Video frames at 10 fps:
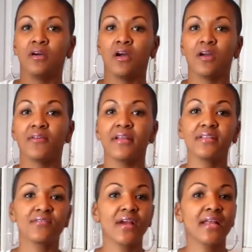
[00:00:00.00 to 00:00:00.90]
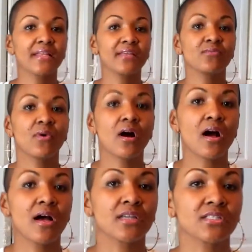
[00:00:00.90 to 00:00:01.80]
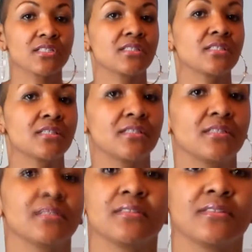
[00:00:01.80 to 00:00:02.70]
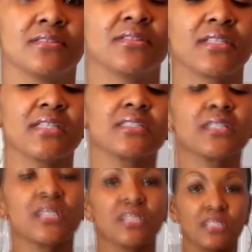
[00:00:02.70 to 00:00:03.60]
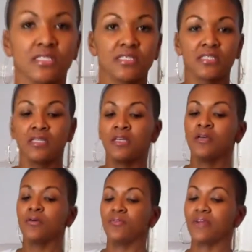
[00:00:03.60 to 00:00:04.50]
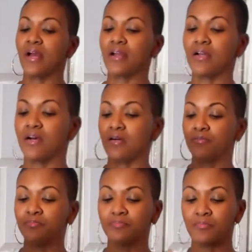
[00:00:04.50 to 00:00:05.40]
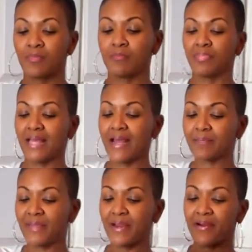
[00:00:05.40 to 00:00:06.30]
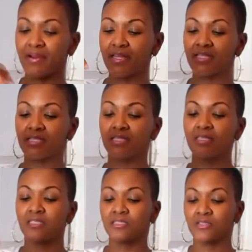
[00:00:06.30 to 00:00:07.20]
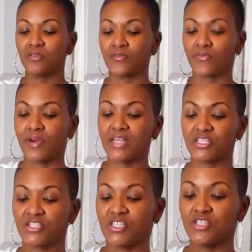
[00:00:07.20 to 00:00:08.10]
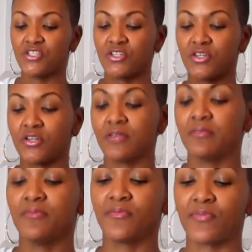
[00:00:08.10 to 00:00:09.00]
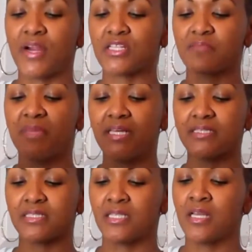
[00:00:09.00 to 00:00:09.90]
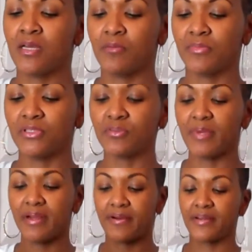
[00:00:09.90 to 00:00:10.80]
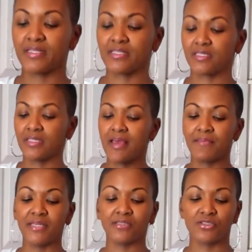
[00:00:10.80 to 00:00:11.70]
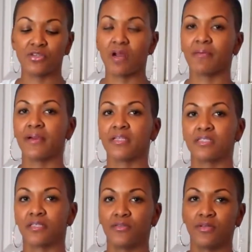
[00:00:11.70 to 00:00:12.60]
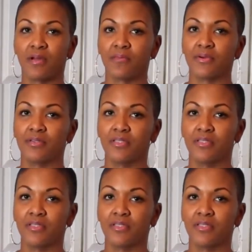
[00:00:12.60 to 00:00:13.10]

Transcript: already ready and washed, looking delicious. We've got blackberries, fresh ginger, fresh mint, blueberries, a lemon, strawberries, and cucumber.